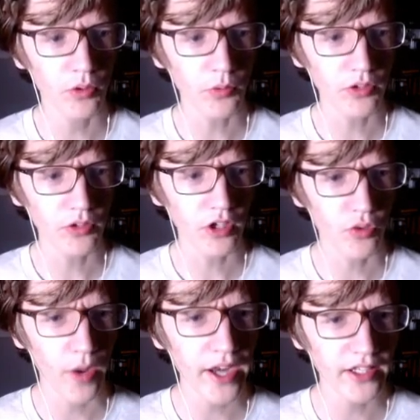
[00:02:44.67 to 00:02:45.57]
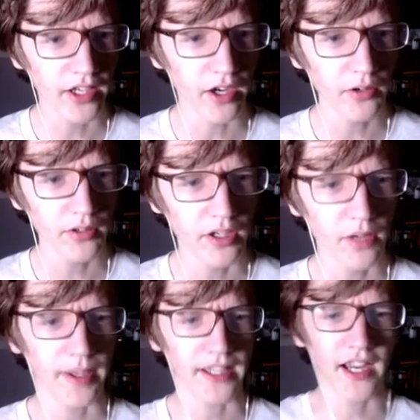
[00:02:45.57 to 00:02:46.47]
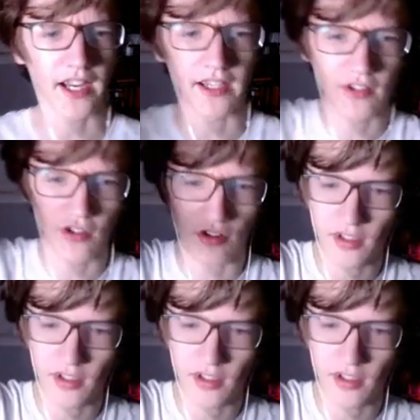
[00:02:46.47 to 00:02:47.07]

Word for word: Don't touch the radio. Oh my God! He just